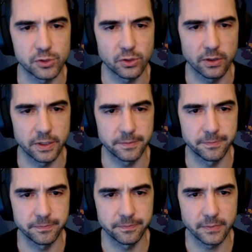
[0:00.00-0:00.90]
sorry.
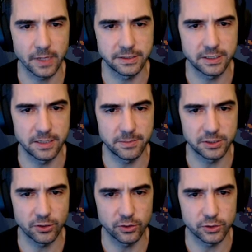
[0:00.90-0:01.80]
I didn't mean
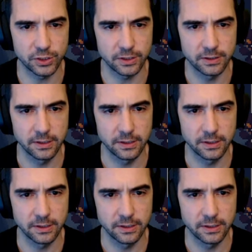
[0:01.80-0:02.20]
to hurt you.